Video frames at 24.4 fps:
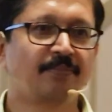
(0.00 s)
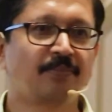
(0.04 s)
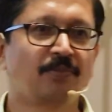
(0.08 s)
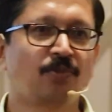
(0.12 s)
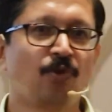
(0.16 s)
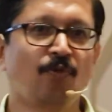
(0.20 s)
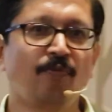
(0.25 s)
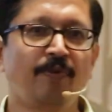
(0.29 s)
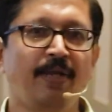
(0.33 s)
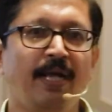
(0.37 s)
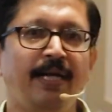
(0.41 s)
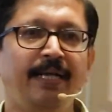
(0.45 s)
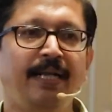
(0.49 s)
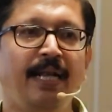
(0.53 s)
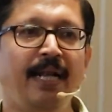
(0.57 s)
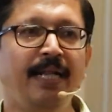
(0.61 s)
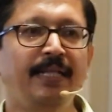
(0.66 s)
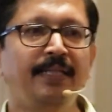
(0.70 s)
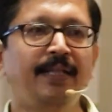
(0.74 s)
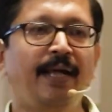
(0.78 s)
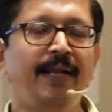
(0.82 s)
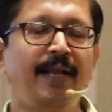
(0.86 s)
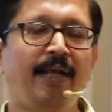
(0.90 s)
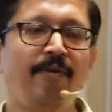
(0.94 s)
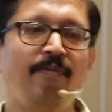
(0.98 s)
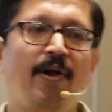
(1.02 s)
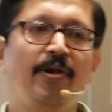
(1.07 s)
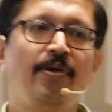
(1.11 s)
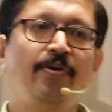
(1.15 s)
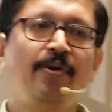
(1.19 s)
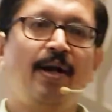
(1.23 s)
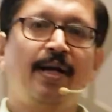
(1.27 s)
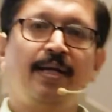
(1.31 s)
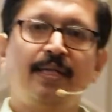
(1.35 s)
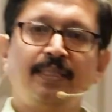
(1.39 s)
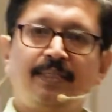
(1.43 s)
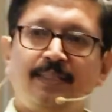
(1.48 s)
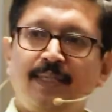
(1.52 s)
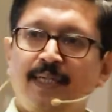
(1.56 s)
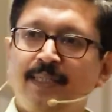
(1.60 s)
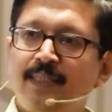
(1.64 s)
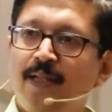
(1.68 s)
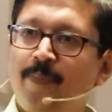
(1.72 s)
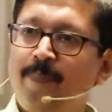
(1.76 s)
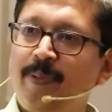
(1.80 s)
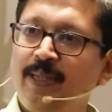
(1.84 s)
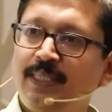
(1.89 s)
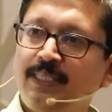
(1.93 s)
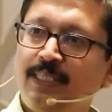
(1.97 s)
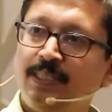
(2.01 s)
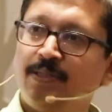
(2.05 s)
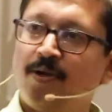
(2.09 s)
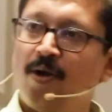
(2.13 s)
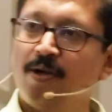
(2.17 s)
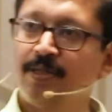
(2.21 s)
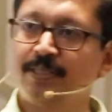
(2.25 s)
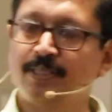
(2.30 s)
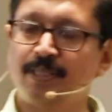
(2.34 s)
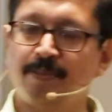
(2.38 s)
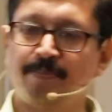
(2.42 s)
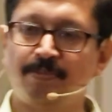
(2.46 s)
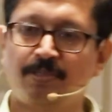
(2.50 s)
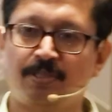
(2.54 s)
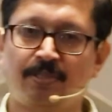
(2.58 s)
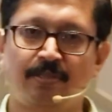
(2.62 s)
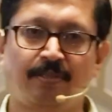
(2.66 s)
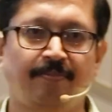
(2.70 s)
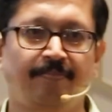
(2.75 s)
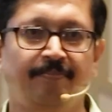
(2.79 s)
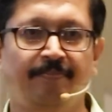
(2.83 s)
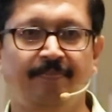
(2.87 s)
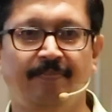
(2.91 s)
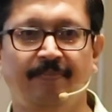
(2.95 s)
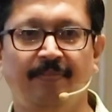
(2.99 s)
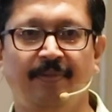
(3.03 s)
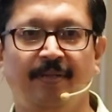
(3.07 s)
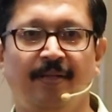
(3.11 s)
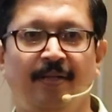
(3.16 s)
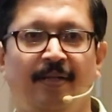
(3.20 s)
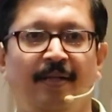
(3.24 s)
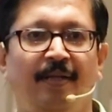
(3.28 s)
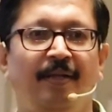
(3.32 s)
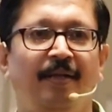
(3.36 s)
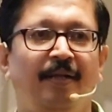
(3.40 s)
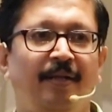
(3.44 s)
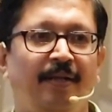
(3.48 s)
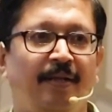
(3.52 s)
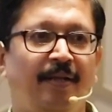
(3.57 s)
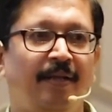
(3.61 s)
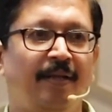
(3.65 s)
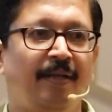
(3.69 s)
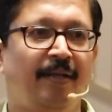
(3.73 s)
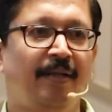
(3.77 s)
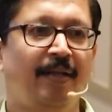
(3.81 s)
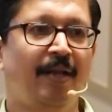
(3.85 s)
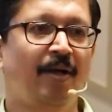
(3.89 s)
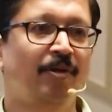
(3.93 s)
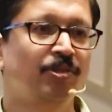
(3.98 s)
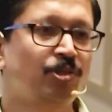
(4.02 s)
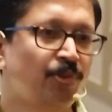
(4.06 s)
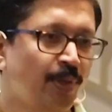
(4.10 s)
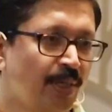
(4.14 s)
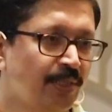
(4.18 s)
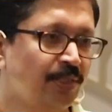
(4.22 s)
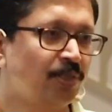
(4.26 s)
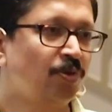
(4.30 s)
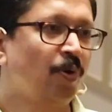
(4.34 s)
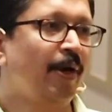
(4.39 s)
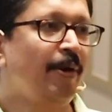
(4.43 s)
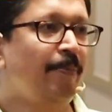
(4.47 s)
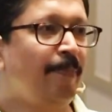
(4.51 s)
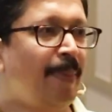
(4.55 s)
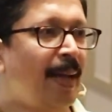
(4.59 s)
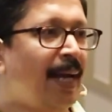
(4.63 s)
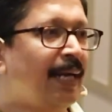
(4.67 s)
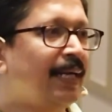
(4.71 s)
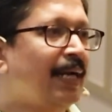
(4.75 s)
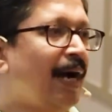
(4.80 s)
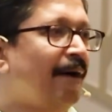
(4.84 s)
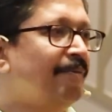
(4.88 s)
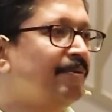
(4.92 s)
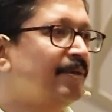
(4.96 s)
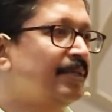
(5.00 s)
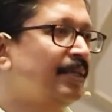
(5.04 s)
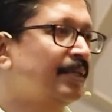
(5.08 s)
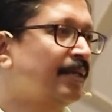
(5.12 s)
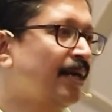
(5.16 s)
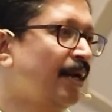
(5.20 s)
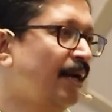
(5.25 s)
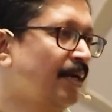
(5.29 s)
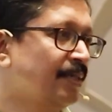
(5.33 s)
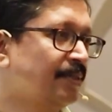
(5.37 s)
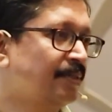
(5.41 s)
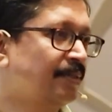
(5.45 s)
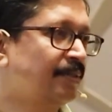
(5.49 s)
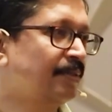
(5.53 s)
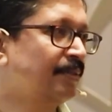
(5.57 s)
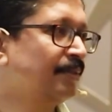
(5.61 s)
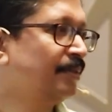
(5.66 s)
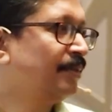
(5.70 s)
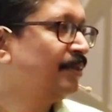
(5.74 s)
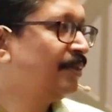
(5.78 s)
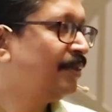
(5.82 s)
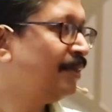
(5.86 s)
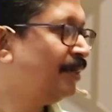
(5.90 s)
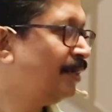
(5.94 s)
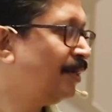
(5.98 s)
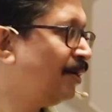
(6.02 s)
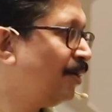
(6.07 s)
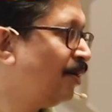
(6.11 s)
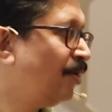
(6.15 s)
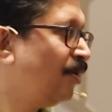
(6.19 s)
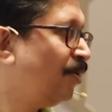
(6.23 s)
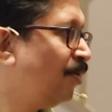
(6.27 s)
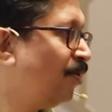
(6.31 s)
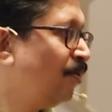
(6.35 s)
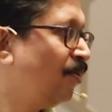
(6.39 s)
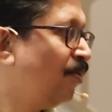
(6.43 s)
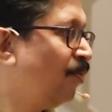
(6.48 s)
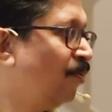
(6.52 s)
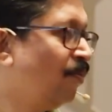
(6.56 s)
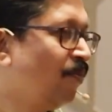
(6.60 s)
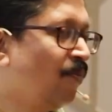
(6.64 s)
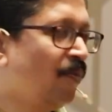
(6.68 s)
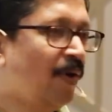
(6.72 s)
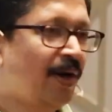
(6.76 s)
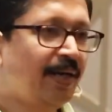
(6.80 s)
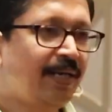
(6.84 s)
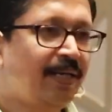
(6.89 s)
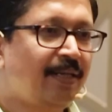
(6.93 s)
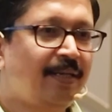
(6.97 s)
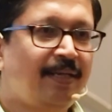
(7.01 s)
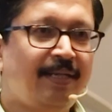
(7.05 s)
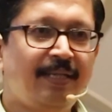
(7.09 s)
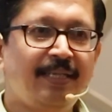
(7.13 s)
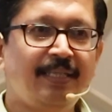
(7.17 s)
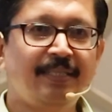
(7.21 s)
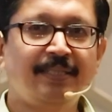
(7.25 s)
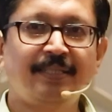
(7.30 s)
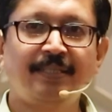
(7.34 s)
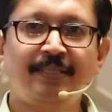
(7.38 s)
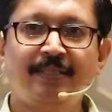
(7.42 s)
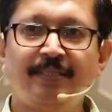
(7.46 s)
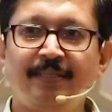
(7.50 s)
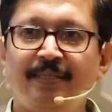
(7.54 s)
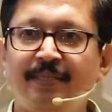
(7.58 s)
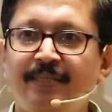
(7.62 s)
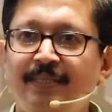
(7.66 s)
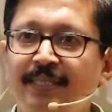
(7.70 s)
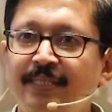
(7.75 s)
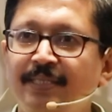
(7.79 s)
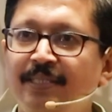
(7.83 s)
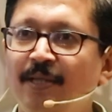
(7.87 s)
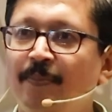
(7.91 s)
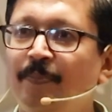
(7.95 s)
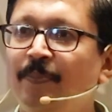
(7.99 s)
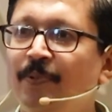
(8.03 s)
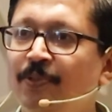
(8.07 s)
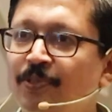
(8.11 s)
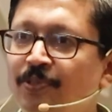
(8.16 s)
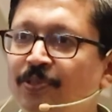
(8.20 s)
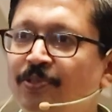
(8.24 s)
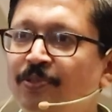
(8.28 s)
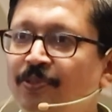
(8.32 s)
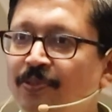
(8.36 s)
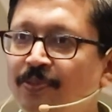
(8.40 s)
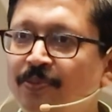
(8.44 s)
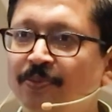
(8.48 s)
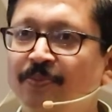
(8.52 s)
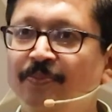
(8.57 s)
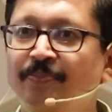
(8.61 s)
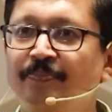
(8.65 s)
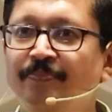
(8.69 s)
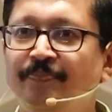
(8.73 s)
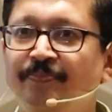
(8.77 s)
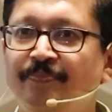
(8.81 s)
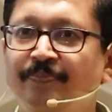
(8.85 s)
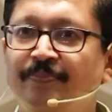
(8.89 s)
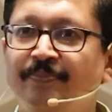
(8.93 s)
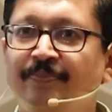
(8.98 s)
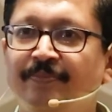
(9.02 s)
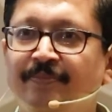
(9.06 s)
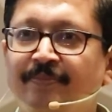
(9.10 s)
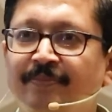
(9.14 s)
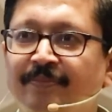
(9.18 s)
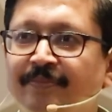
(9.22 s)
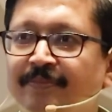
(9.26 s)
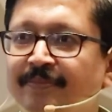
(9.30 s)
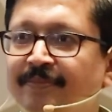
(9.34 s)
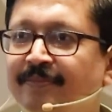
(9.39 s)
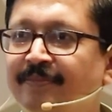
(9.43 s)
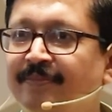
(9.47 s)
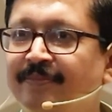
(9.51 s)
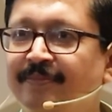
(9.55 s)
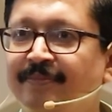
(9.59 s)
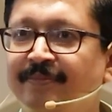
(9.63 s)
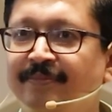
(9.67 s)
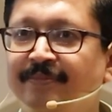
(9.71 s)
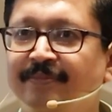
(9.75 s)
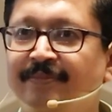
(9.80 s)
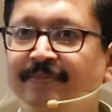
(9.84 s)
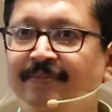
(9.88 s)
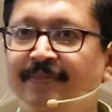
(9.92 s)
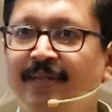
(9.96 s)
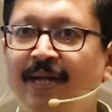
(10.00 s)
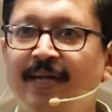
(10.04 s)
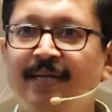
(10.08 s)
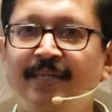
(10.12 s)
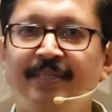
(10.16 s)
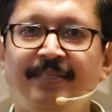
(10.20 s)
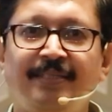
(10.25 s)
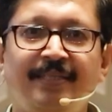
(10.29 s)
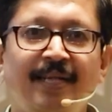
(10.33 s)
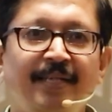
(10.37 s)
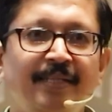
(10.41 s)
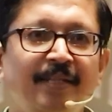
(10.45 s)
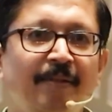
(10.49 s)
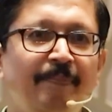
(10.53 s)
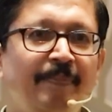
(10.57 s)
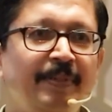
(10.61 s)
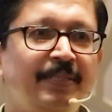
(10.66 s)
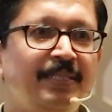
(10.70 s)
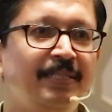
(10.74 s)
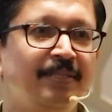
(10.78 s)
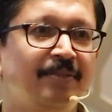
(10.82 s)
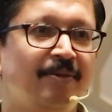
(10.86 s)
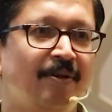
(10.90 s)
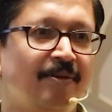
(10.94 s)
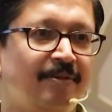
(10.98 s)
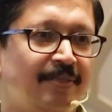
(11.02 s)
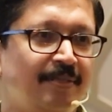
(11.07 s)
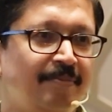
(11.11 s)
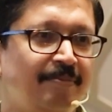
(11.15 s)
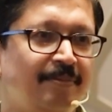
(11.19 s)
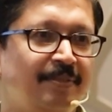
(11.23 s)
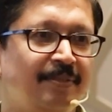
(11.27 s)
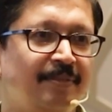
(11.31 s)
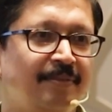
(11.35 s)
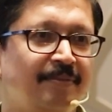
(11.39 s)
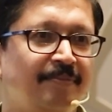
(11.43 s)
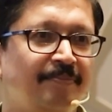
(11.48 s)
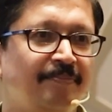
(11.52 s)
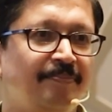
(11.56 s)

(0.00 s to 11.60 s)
So we are telling that I want you to understand the basic concepts. Now students going back after the class, what is she supposed to do? Understand the basic concepts.